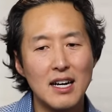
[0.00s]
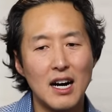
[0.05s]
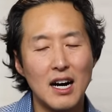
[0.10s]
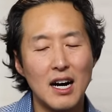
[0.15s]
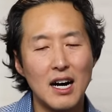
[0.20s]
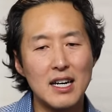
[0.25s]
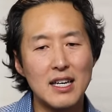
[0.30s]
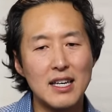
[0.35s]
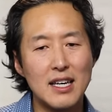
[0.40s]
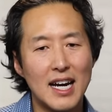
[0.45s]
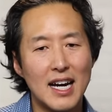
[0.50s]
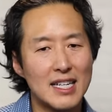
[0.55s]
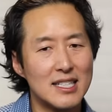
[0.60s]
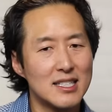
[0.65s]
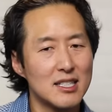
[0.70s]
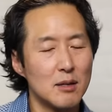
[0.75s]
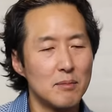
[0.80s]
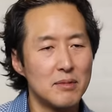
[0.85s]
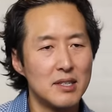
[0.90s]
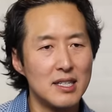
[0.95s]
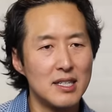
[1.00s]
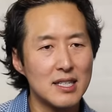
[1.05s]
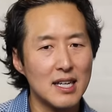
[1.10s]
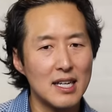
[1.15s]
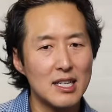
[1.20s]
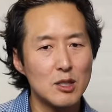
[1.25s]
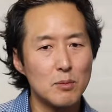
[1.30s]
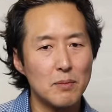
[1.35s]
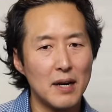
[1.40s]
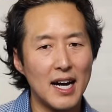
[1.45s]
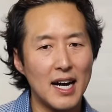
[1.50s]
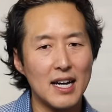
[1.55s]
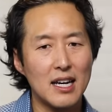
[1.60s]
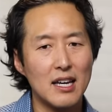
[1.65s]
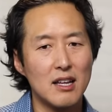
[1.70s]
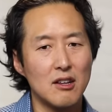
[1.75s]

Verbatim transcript: uh, he had a slipped disc in his back.